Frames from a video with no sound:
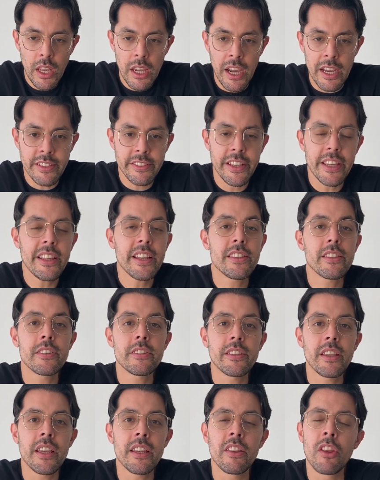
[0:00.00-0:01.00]
I say that to
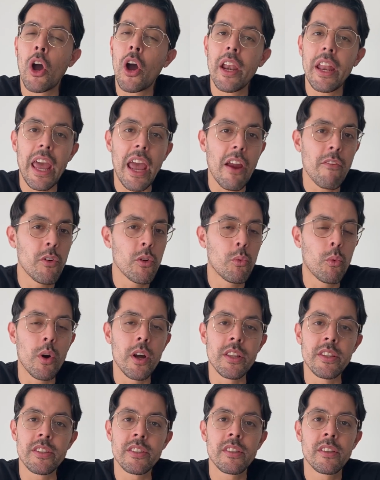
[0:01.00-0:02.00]
say not
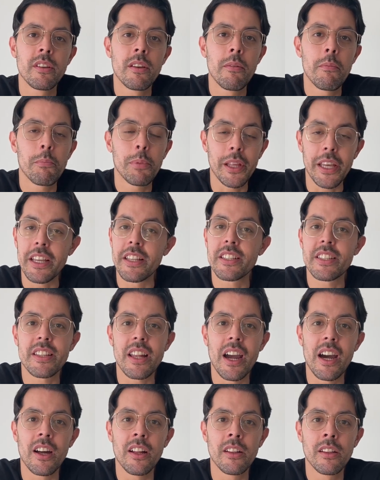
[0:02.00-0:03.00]
everyone's playing
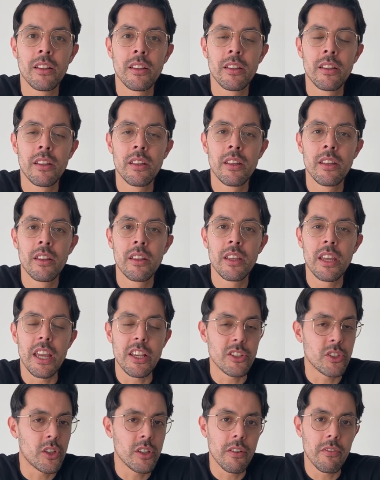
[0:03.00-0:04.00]
style
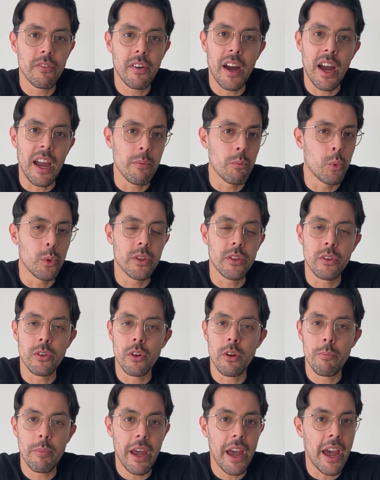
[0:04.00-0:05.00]
is going to vibe with
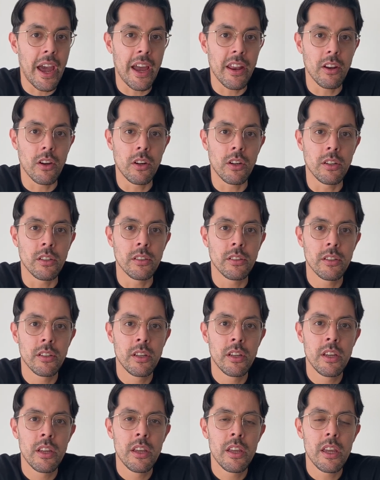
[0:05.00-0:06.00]
Europe at all.
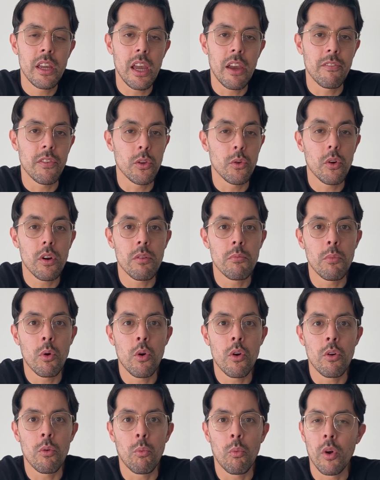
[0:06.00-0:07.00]
If you are
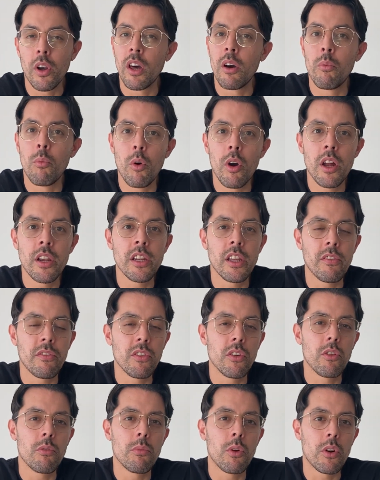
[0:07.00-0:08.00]
more one-on-one, if
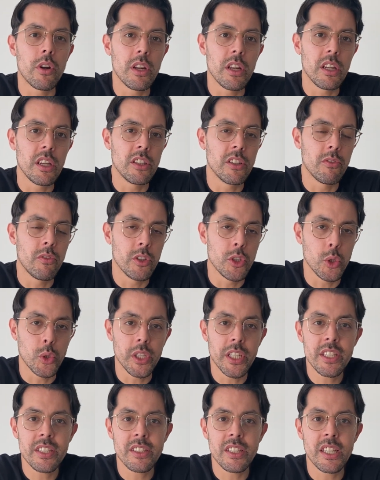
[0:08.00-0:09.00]
you're more
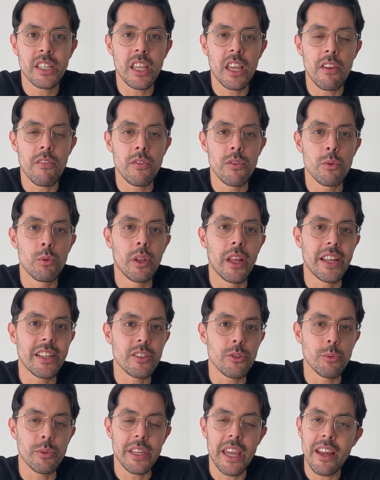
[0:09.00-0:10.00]
individualistic, if you like
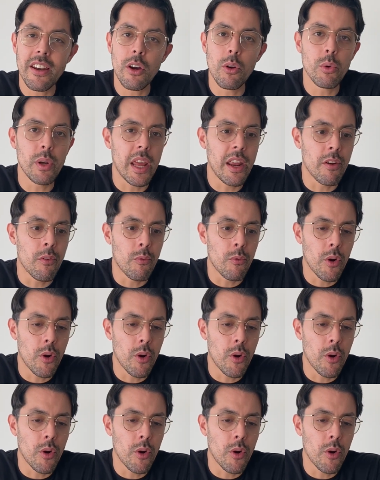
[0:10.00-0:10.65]
to get out and